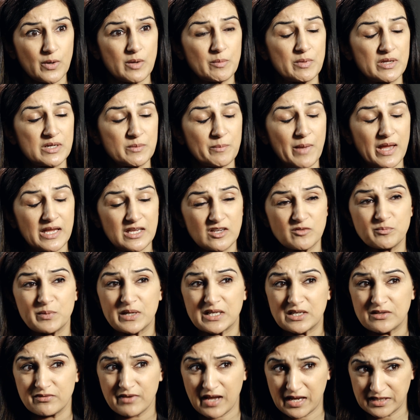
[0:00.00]
women may have
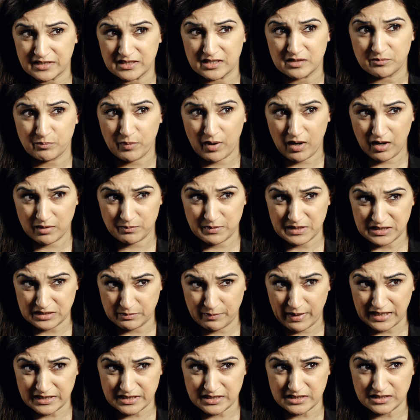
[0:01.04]
been affected by
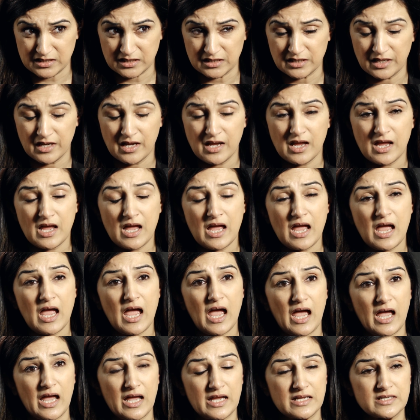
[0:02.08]
Mr. Paterson,
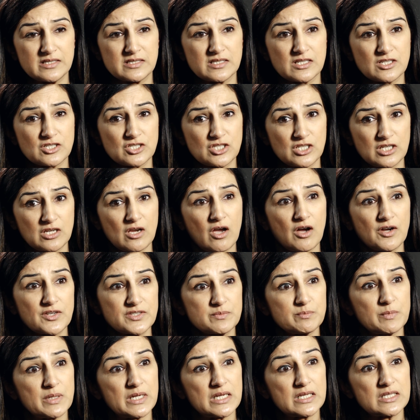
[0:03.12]
and she
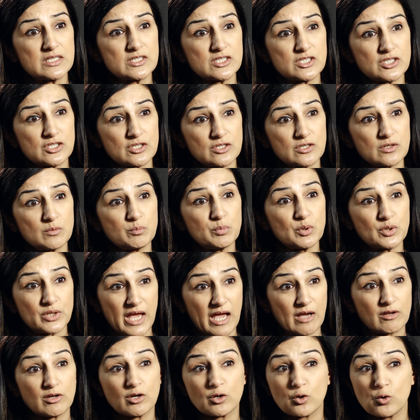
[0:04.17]
asked me to put
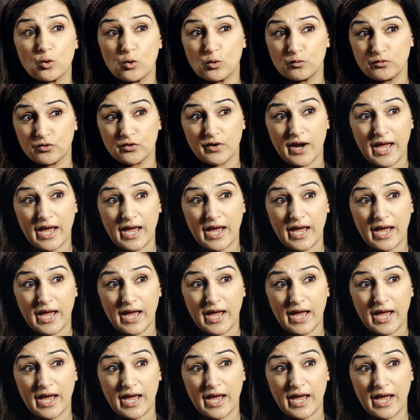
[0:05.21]
out a call for